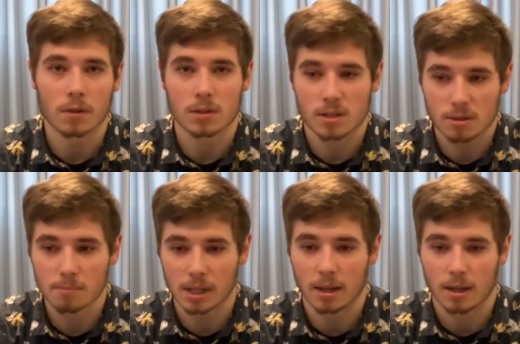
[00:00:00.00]

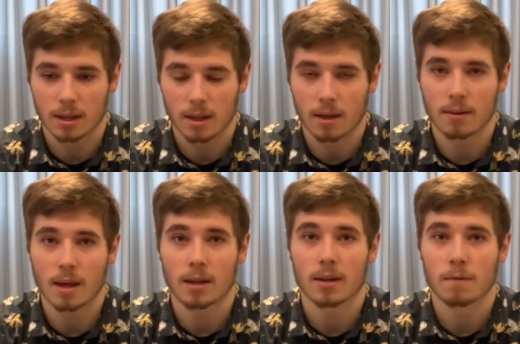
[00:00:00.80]
consuming
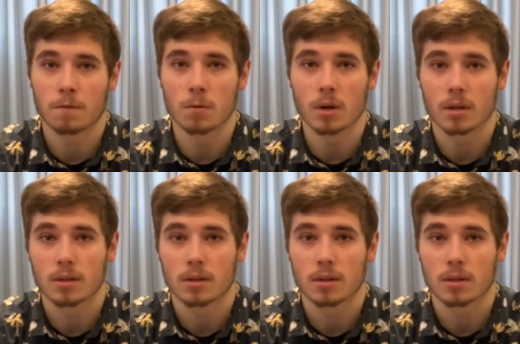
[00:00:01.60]
that food.